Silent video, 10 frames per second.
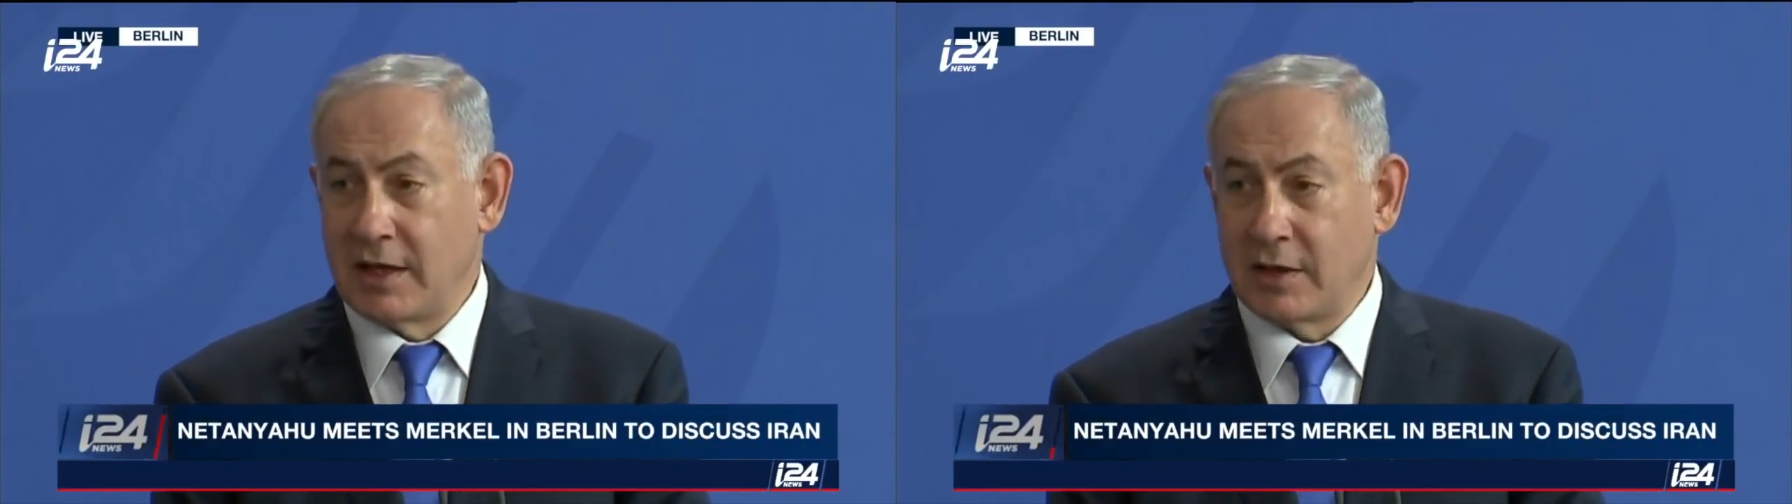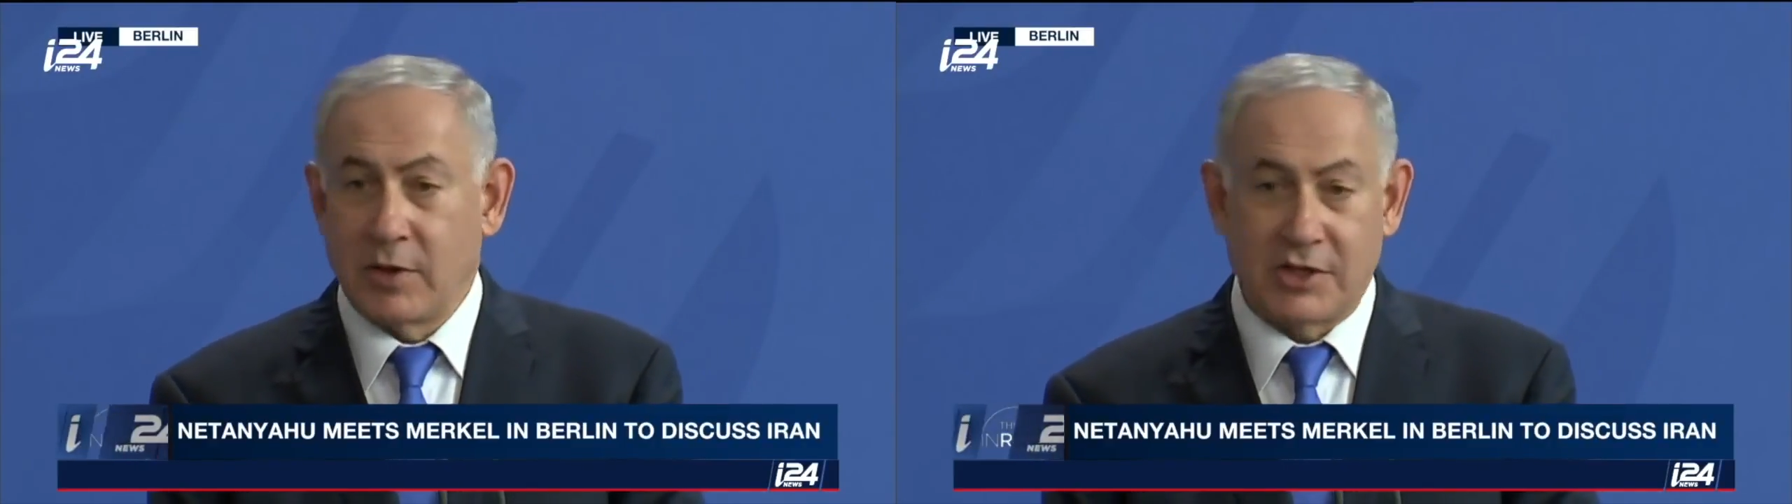
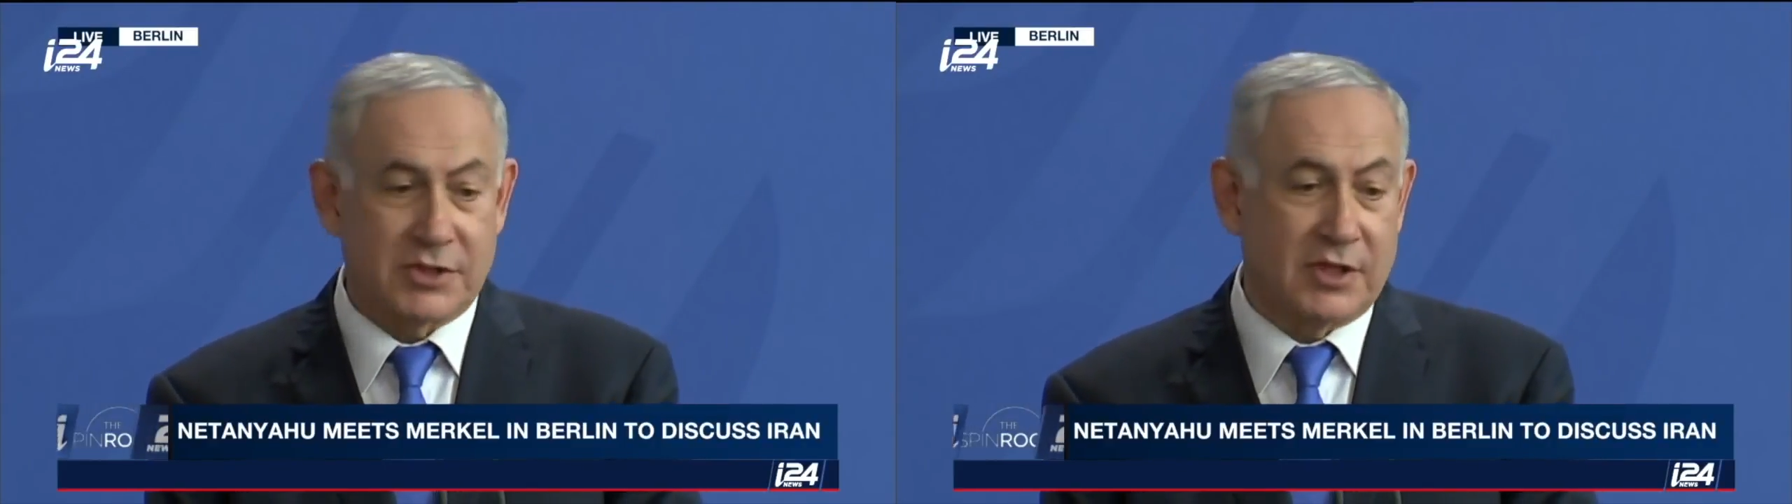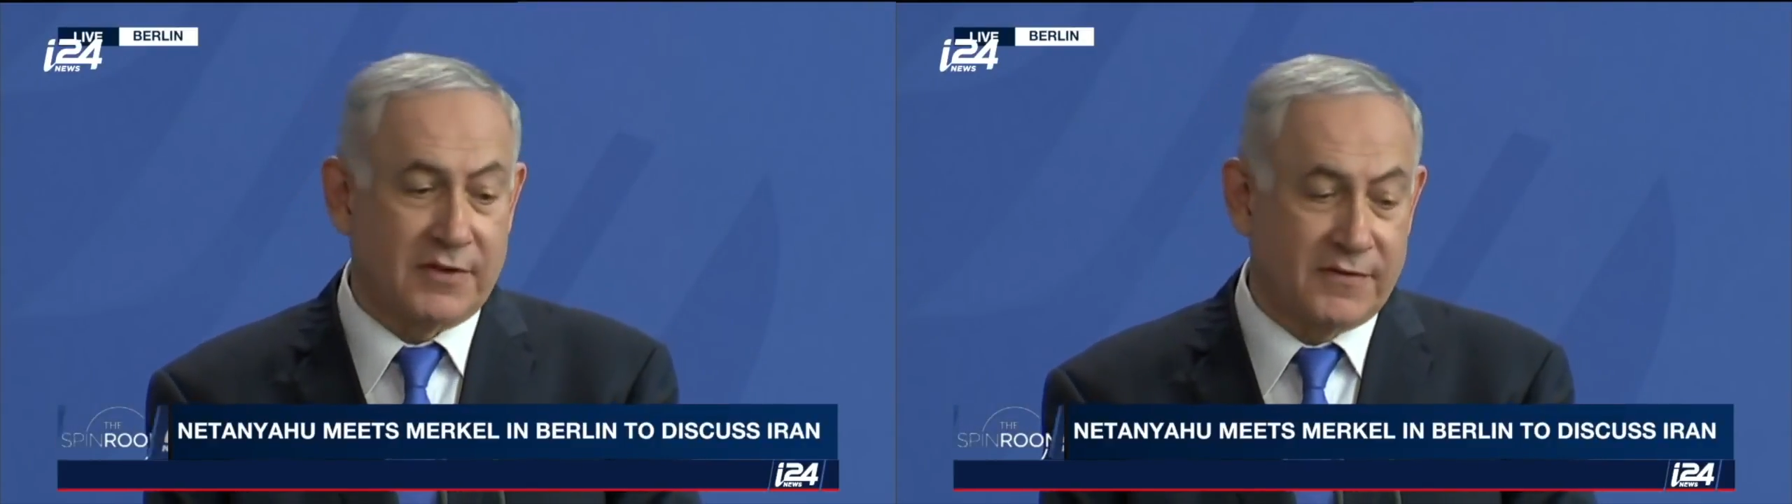On the
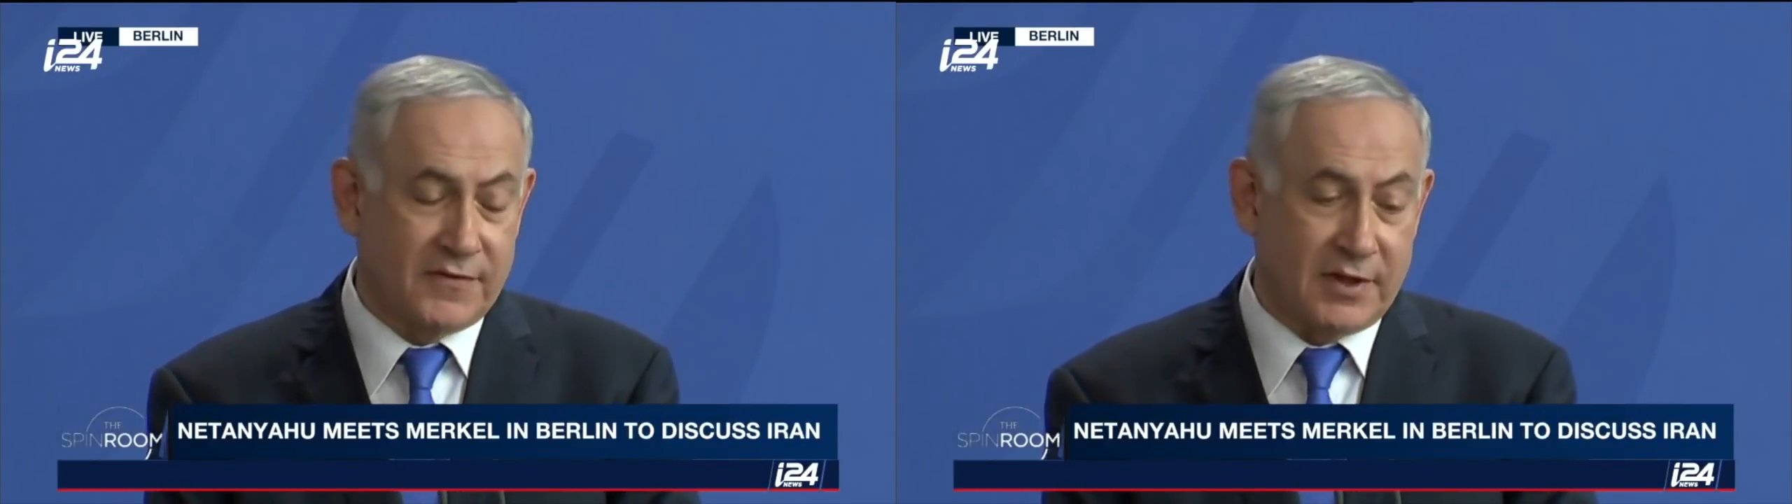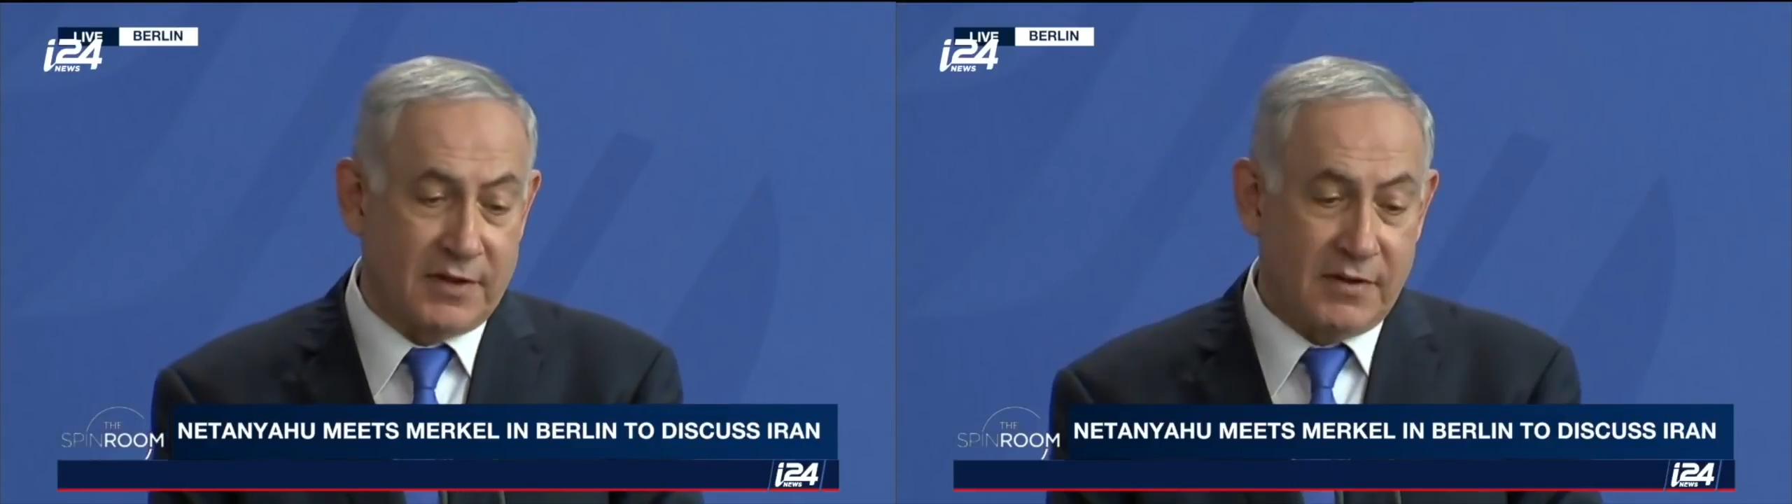question
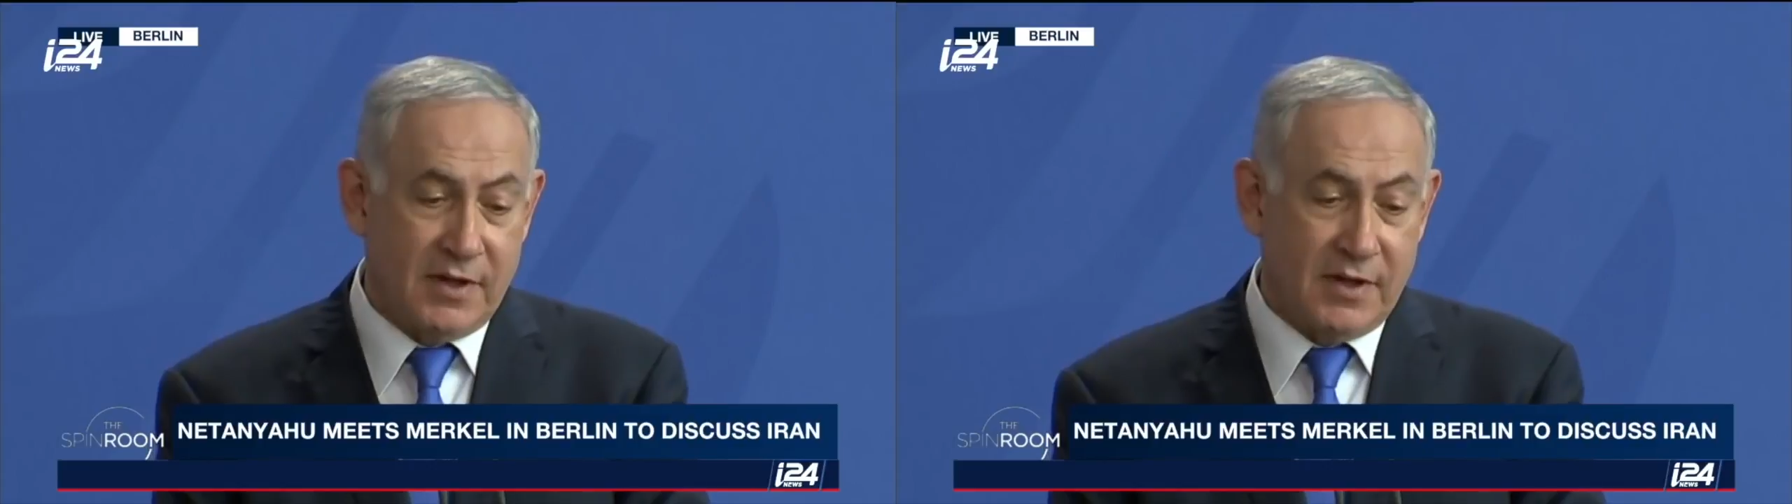of